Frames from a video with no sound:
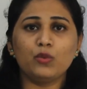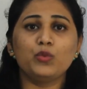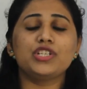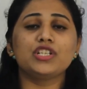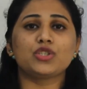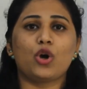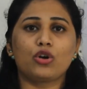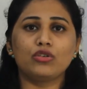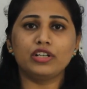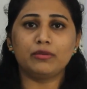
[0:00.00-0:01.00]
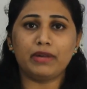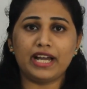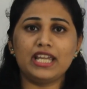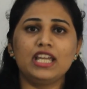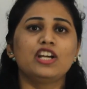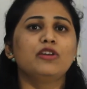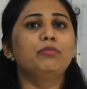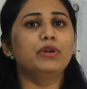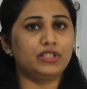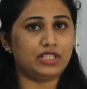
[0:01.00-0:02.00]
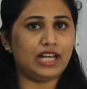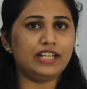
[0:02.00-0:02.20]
which is occurred by birth.